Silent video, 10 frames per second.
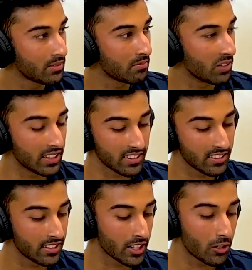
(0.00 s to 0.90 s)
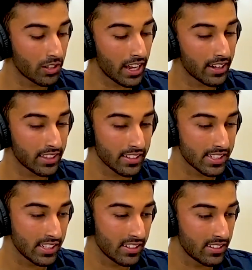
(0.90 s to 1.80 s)
When they're going at it. they
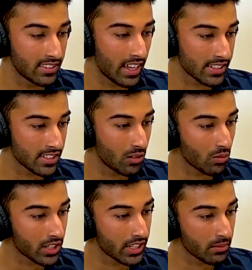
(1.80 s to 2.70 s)
see that's not working,